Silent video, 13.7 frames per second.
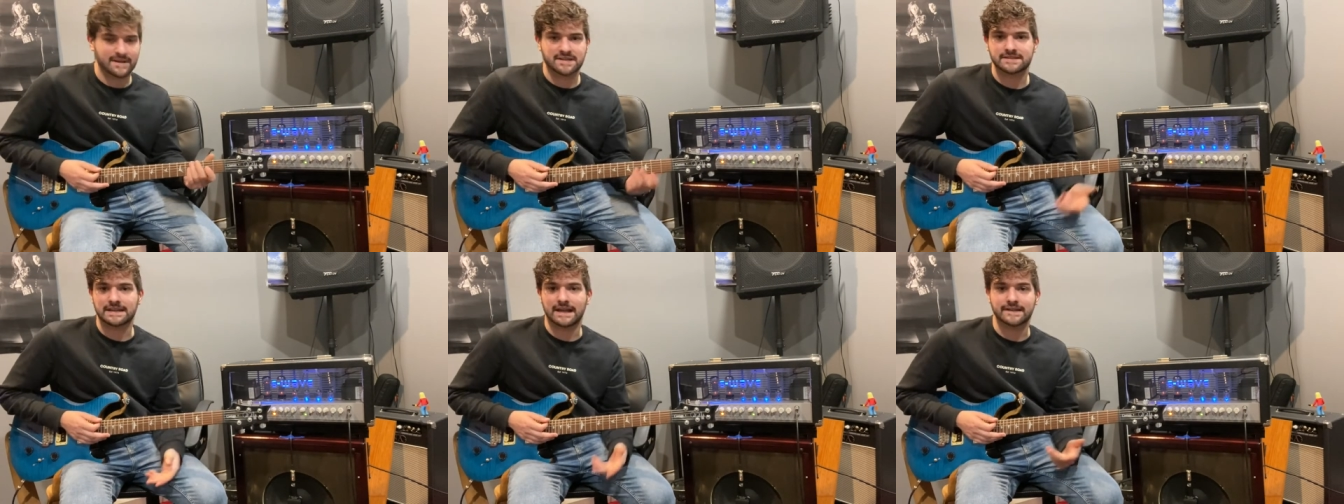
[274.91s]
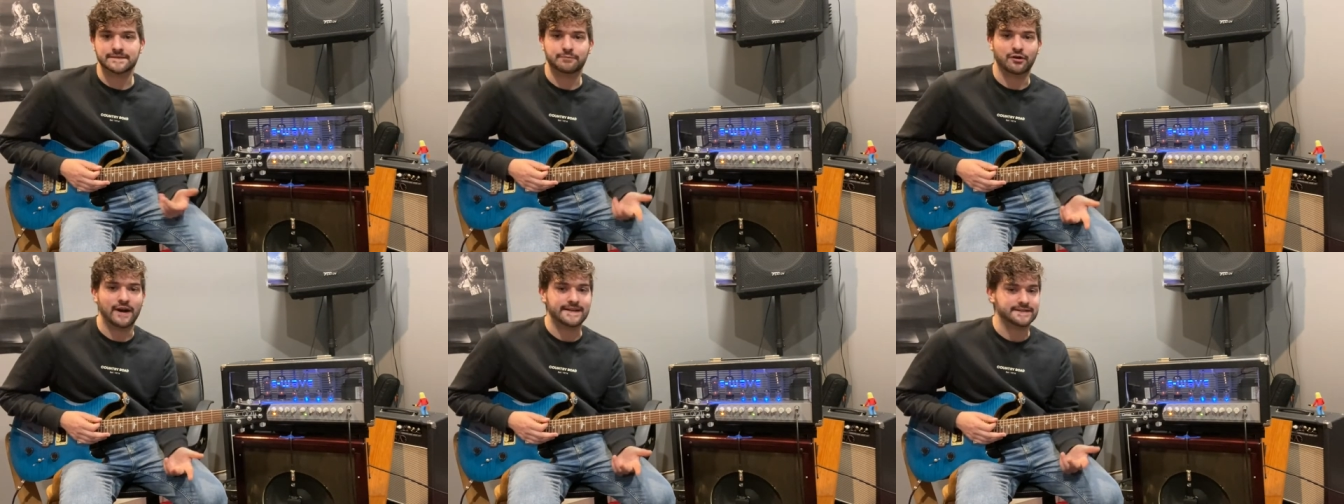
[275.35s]
So that's
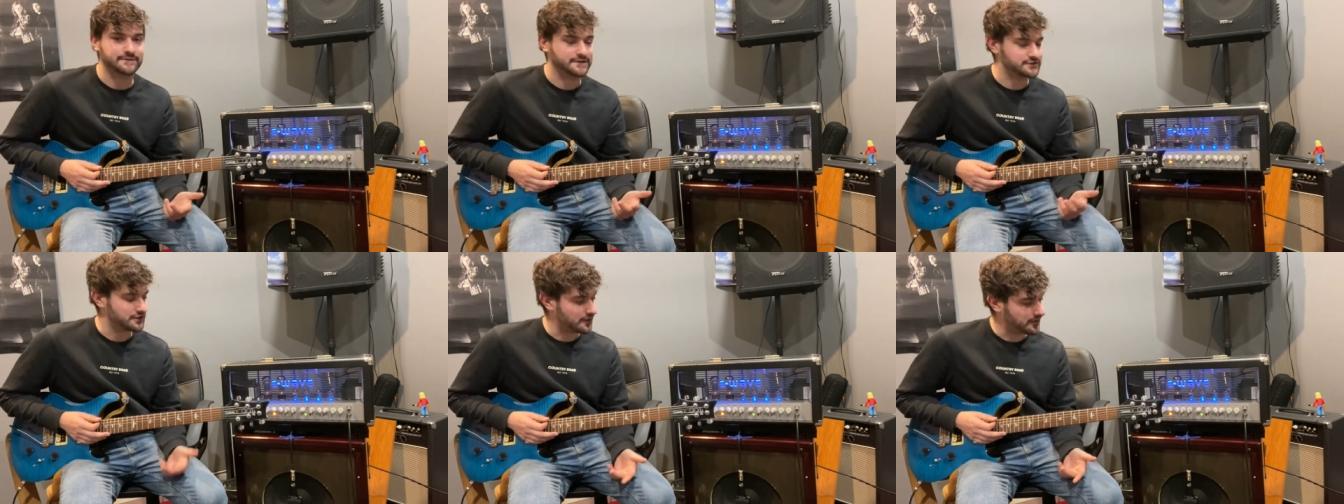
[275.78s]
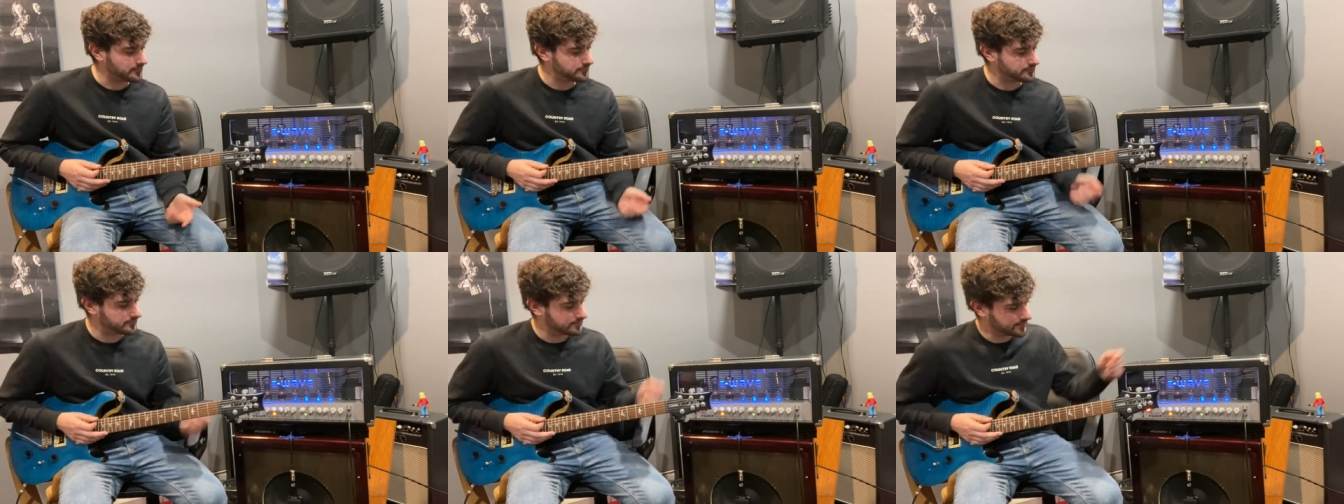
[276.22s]
bright switch off.
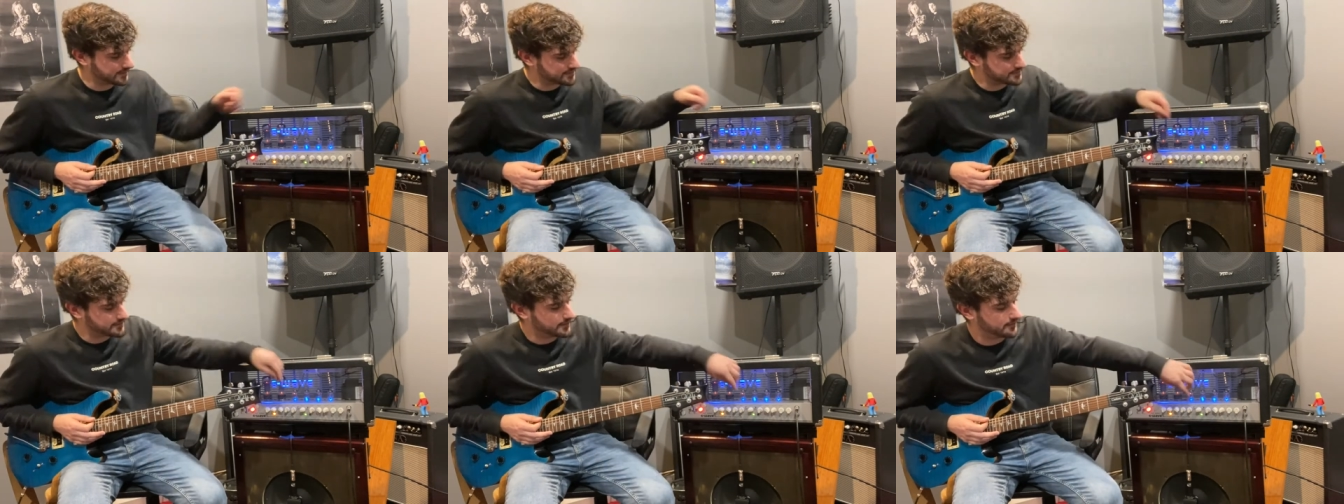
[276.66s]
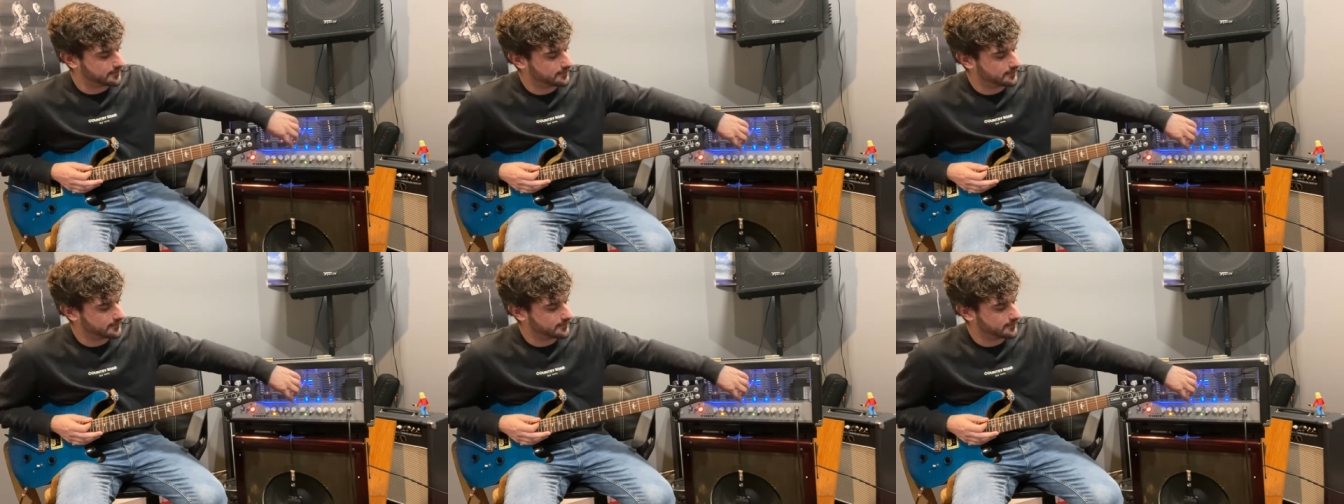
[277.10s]
Let's turn it